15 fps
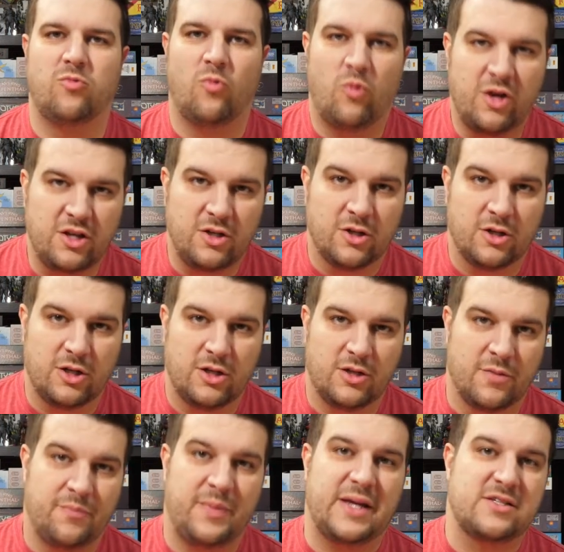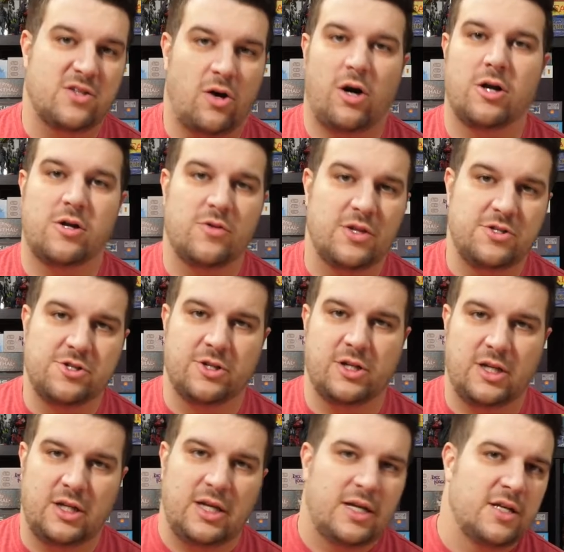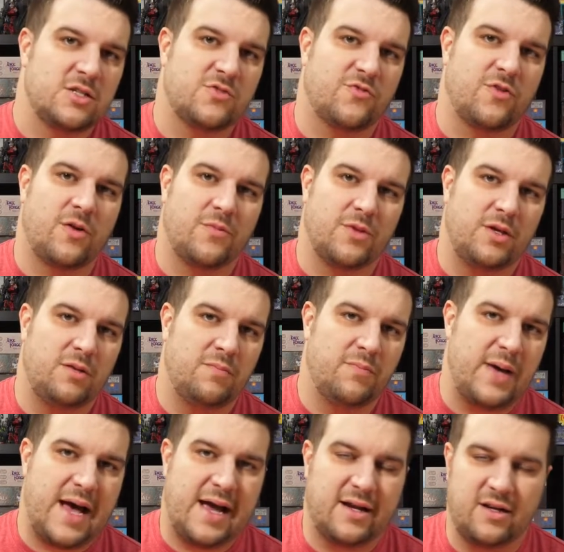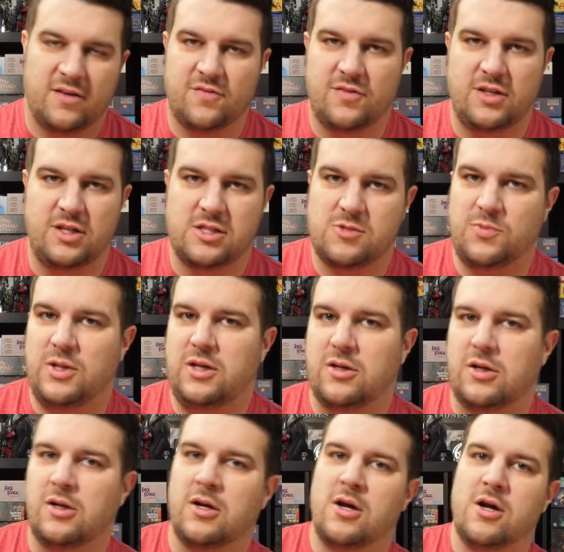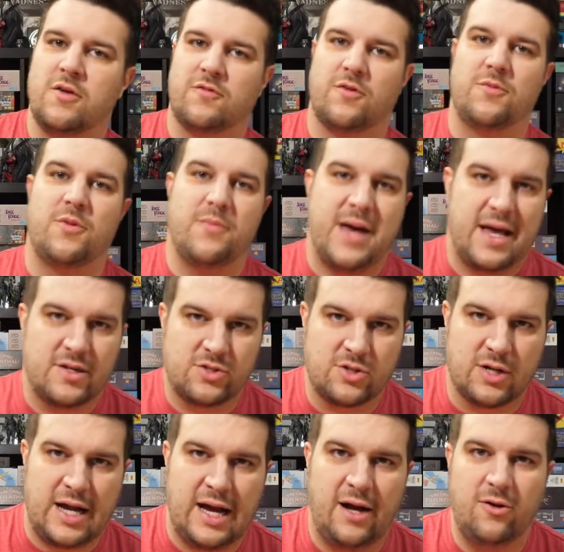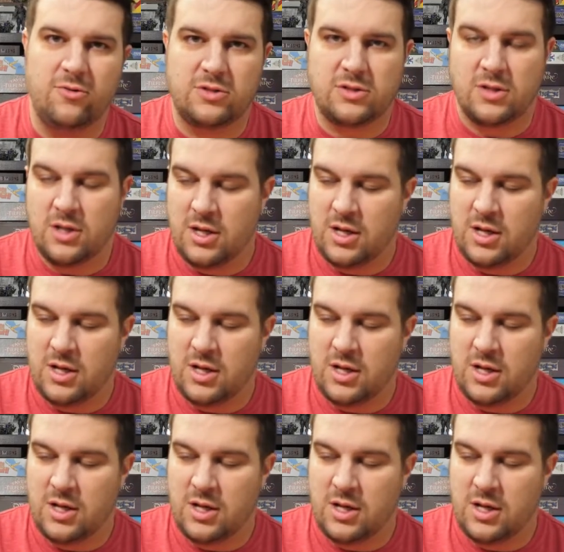the best audio that you're gonna get is from the back of the speaker, from the master out.